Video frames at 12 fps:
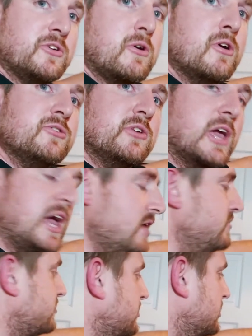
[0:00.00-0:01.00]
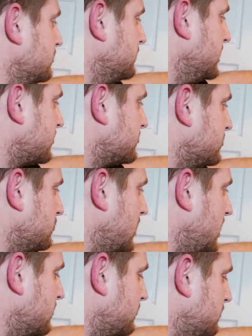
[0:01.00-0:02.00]
to crush the cans a little bit because of the
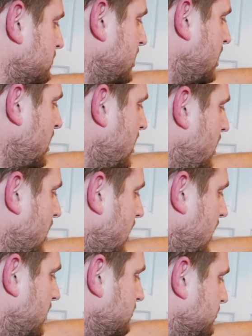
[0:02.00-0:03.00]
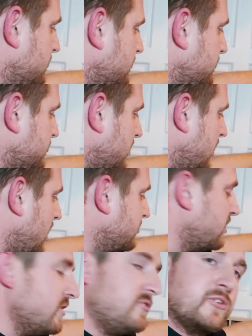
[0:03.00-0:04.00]
weight of them. So I'd
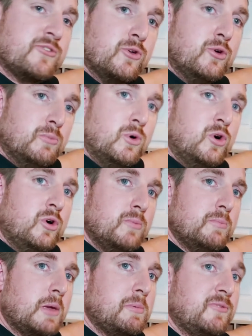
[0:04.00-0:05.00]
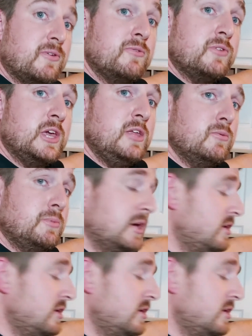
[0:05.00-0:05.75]
like to store more, maybe 15 would be